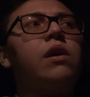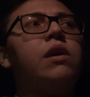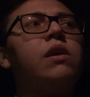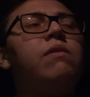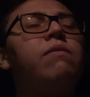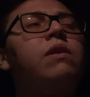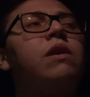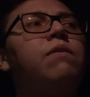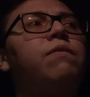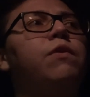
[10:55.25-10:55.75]

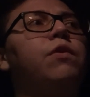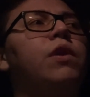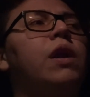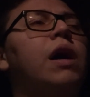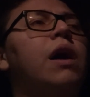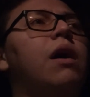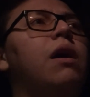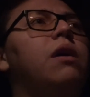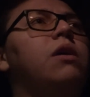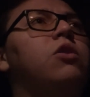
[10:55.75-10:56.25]
Even if you're
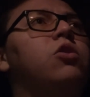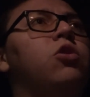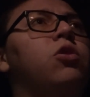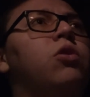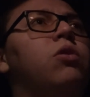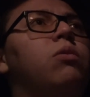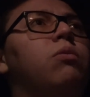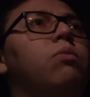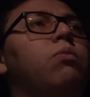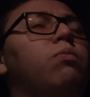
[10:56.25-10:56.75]
not
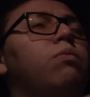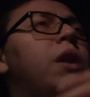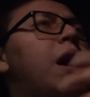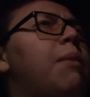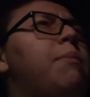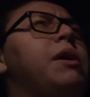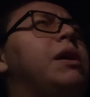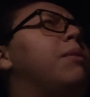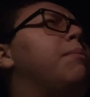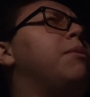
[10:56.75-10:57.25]

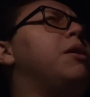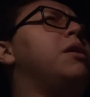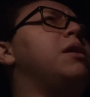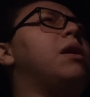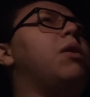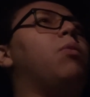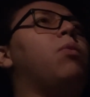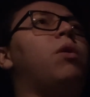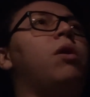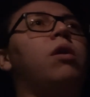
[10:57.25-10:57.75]
making money
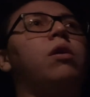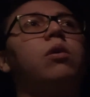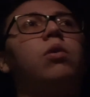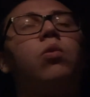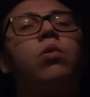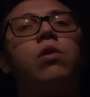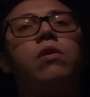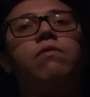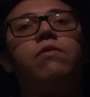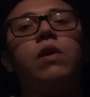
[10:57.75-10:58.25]
at work,
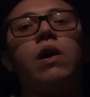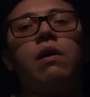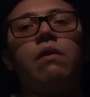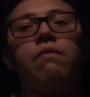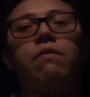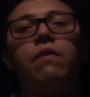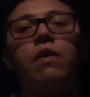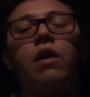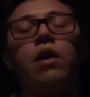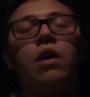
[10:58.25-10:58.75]
or if you
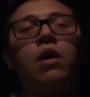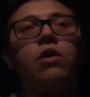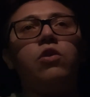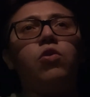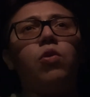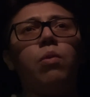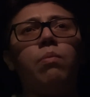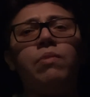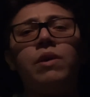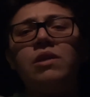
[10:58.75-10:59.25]
have
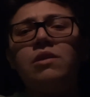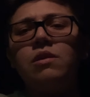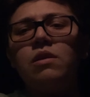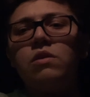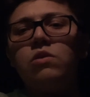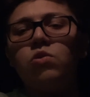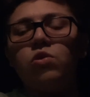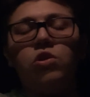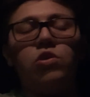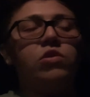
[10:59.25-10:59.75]
your own
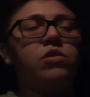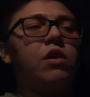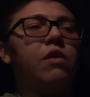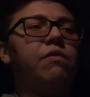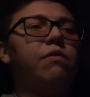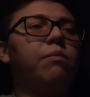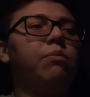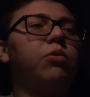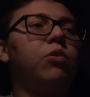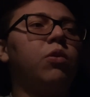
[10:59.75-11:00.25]
business or you're
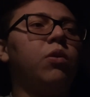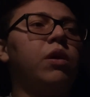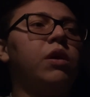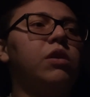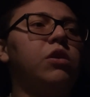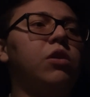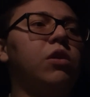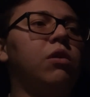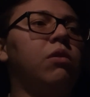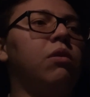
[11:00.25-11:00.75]

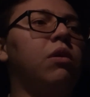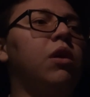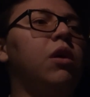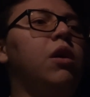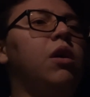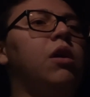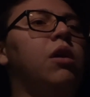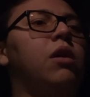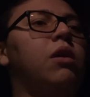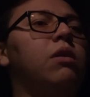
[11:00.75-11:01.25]
self-employed, you know,
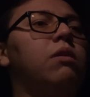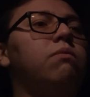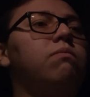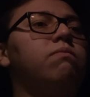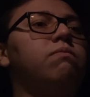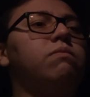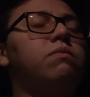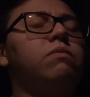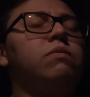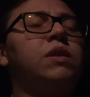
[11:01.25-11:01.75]

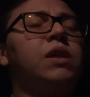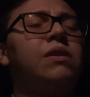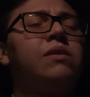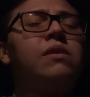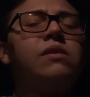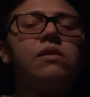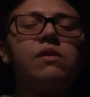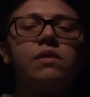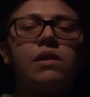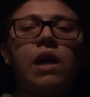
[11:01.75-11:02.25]
this
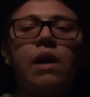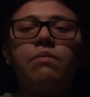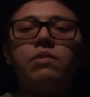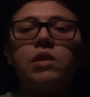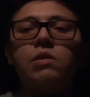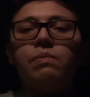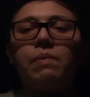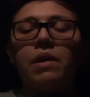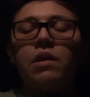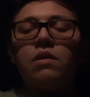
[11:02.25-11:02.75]
is the time
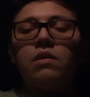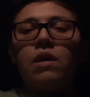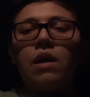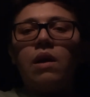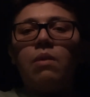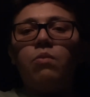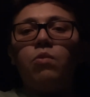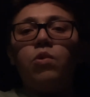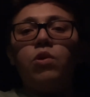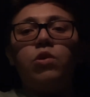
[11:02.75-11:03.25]
to spend
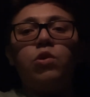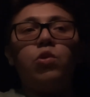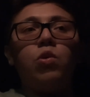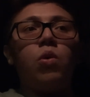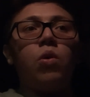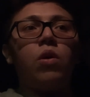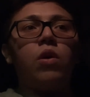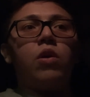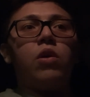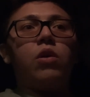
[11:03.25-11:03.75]
time with
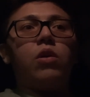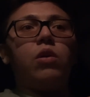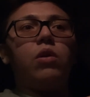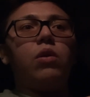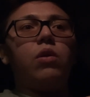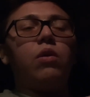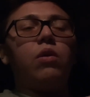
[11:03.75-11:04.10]
your